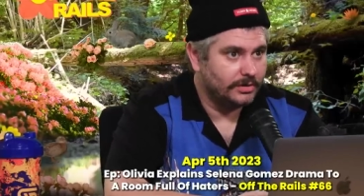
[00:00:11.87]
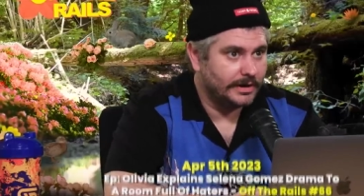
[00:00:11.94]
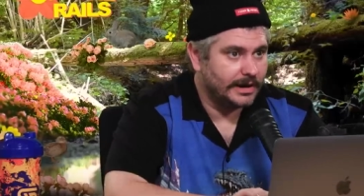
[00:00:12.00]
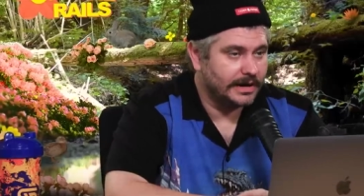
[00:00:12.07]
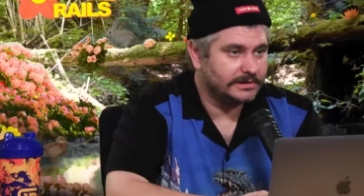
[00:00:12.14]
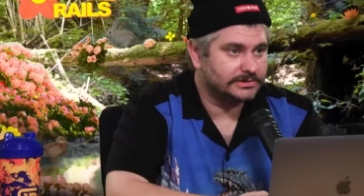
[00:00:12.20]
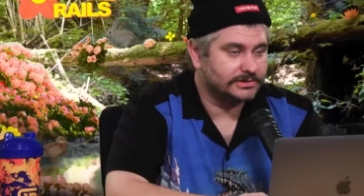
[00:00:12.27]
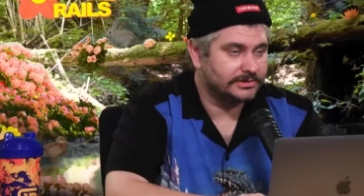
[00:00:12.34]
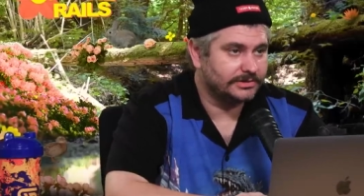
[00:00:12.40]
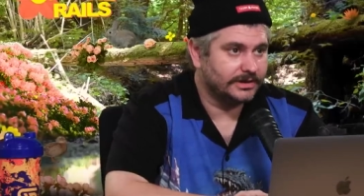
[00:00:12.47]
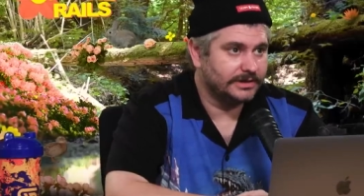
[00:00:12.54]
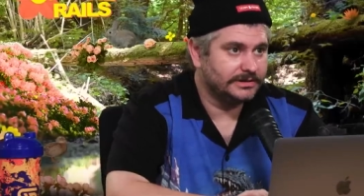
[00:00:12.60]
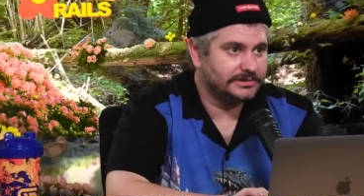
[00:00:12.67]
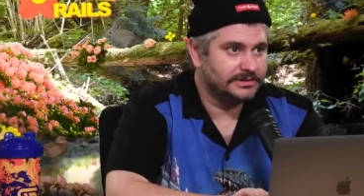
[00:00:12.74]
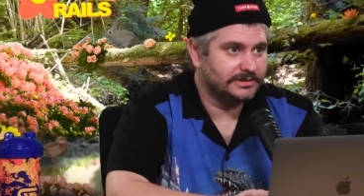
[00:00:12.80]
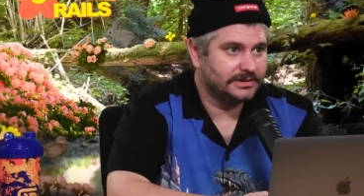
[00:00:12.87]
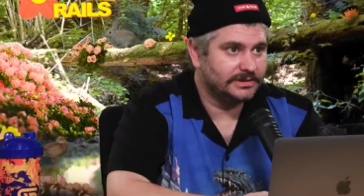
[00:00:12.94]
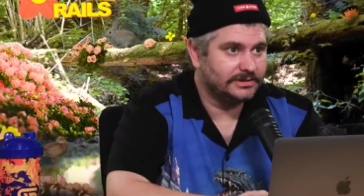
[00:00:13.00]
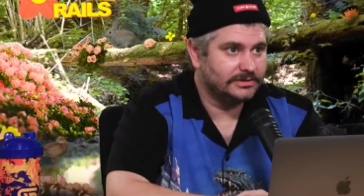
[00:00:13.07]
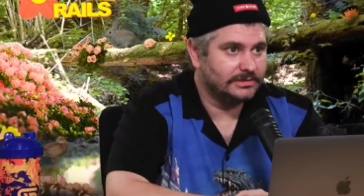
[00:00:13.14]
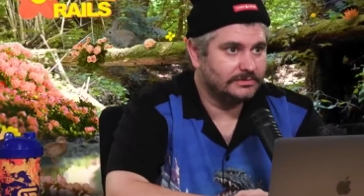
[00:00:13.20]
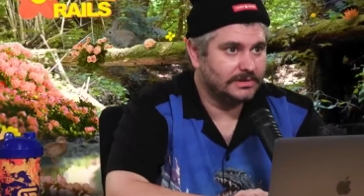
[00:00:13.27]
That's a crazy thing
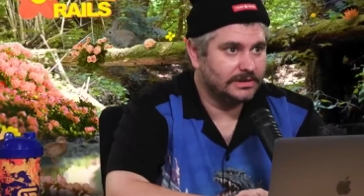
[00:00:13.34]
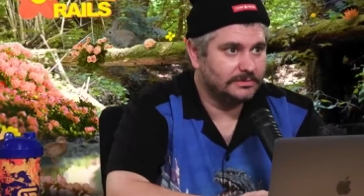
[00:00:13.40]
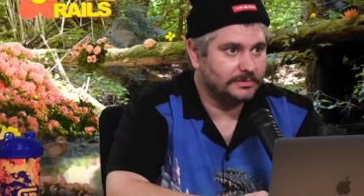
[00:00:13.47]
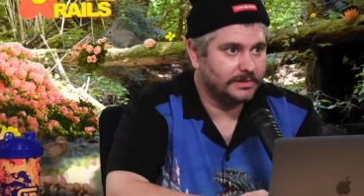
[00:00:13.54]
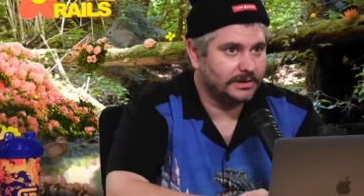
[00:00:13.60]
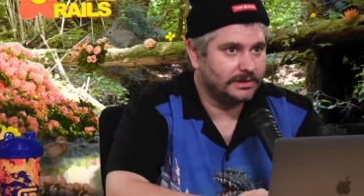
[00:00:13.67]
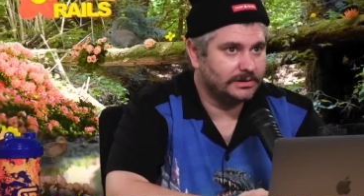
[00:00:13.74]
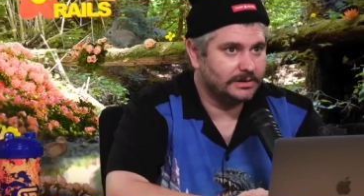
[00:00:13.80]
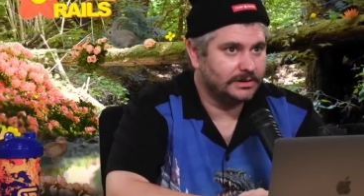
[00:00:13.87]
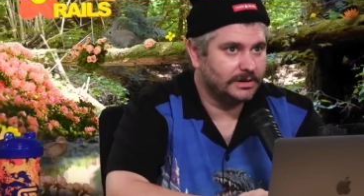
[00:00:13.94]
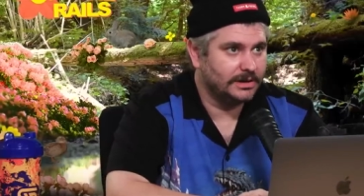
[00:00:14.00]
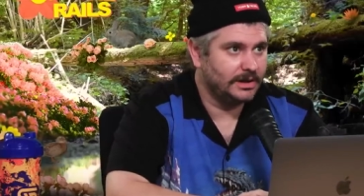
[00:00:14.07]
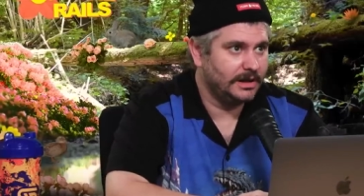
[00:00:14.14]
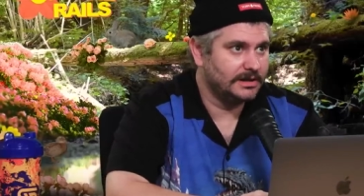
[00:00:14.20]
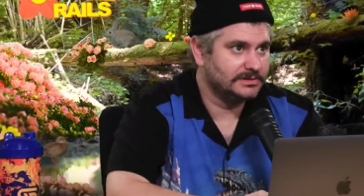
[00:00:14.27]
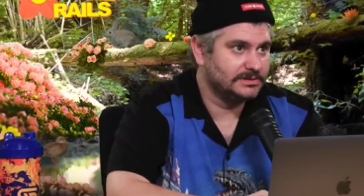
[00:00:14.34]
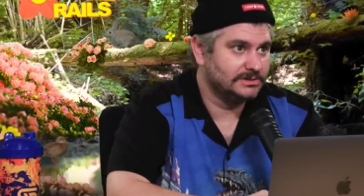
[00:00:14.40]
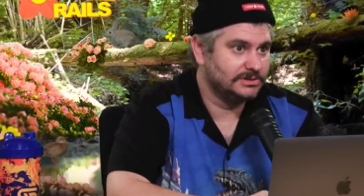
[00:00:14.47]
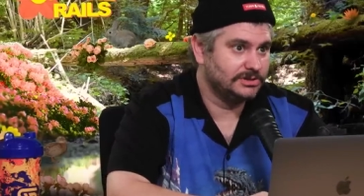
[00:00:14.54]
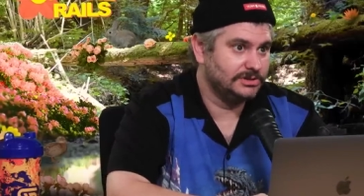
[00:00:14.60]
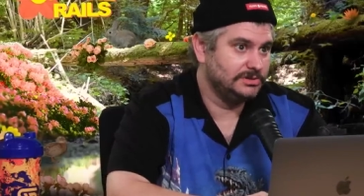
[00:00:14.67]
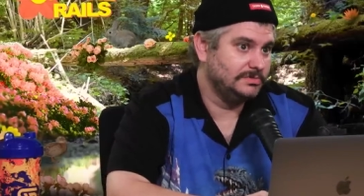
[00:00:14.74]
to admit, but I guess
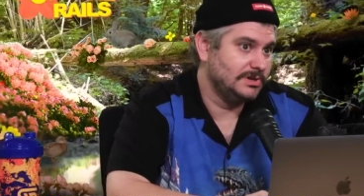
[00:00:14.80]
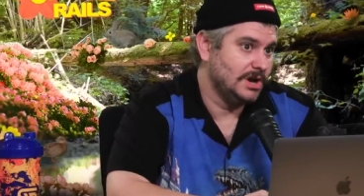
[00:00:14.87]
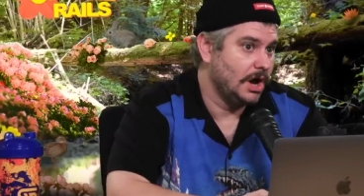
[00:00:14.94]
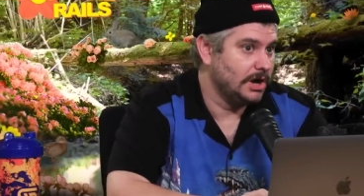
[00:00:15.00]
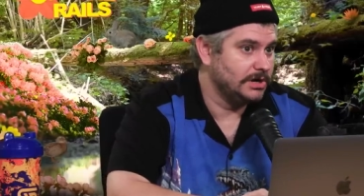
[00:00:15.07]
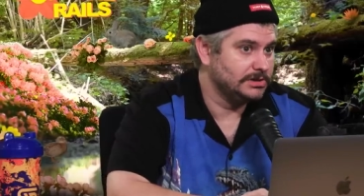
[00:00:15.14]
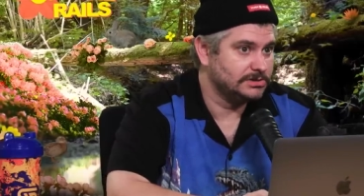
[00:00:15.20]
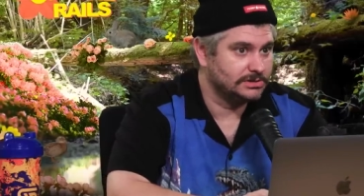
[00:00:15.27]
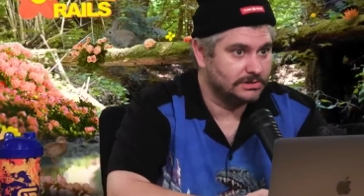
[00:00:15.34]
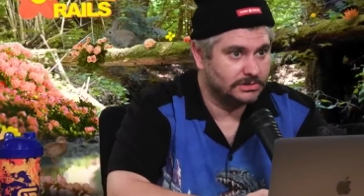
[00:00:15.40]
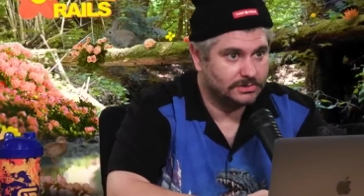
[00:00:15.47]
it's good to be honest.